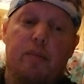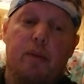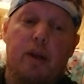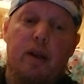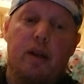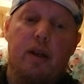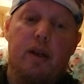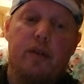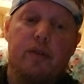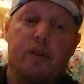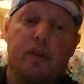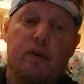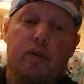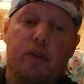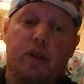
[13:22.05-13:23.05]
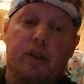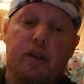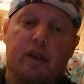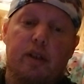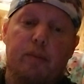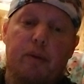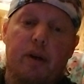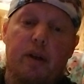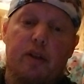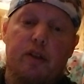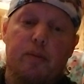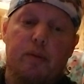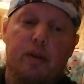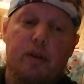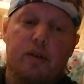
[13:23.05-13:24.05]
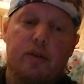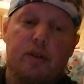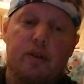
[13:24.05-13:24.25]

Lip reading: may easily go undetected by others because